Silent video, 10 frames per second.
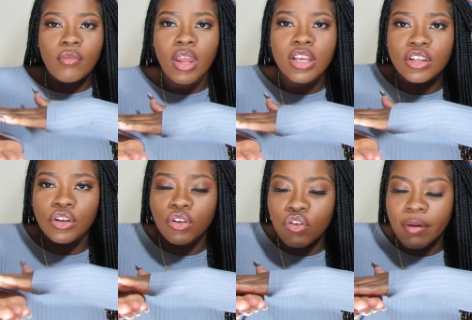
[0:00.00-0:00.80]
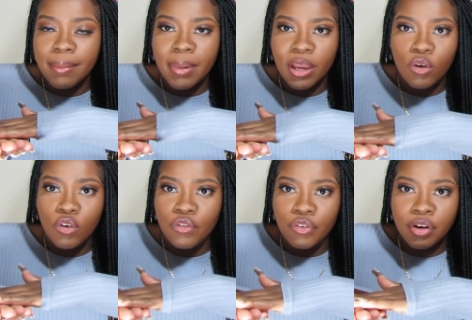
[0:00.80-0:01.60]
It's going to go right back
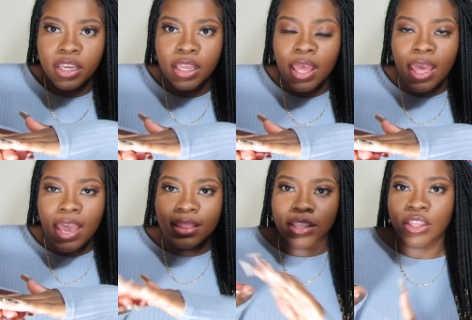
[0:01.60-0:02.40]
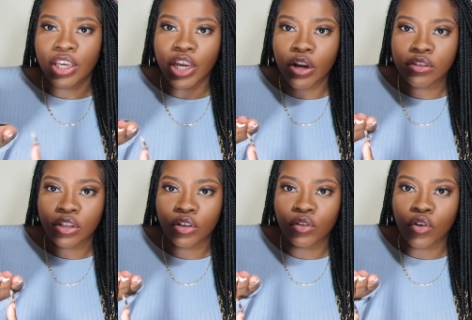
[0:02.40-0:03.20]
over it, and then the hair is
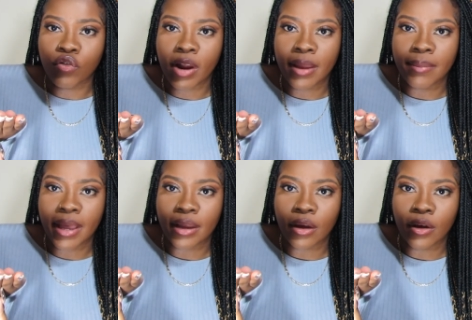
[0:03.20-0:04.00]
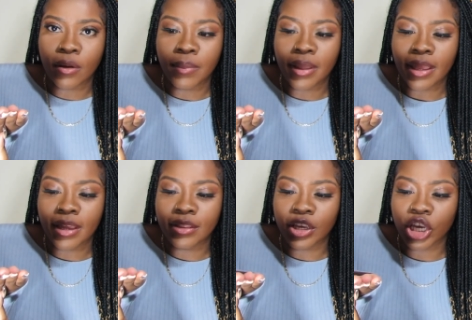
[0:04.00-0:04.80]
going to go right back up,
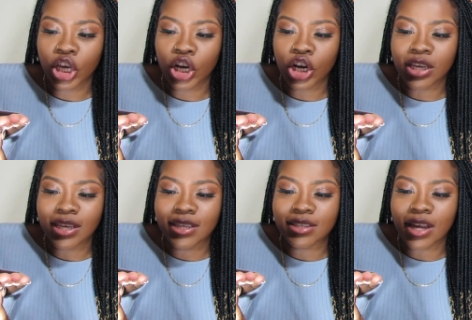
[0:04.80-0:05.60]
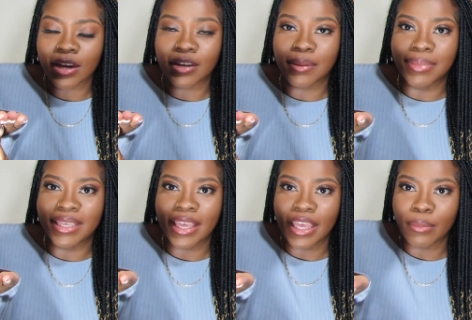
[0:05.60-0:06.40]
and the hair is not going to
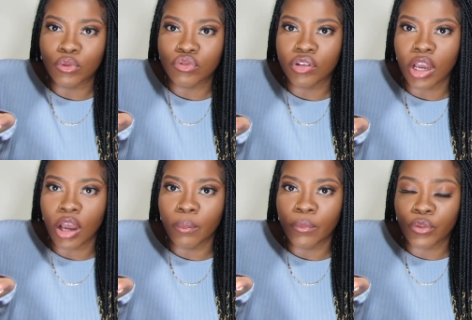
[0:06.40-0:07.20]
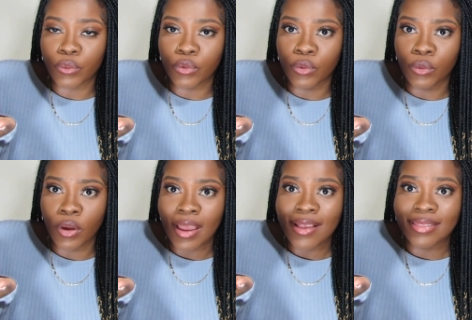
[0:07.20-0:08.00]
be able to come through
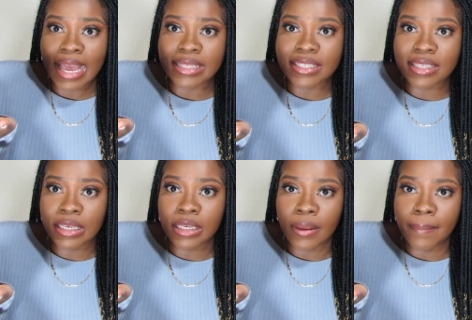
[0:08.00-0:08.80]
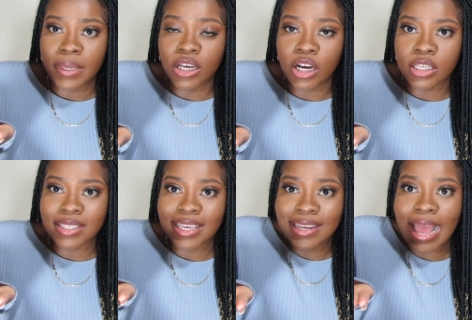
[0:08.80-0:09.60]
that skin
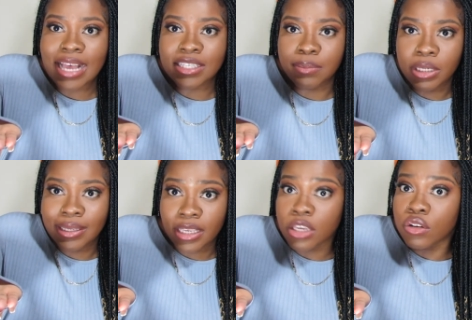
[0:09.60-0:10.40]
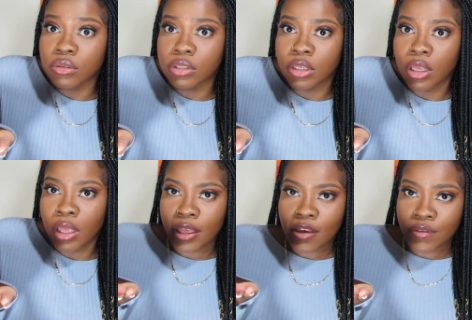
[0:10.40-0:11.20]
because it has been healed,
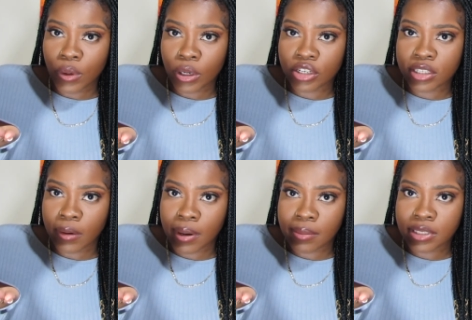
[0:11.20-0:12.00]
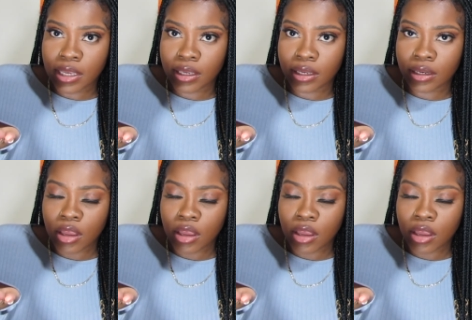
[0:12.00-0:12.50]
if you understand what I'm saying.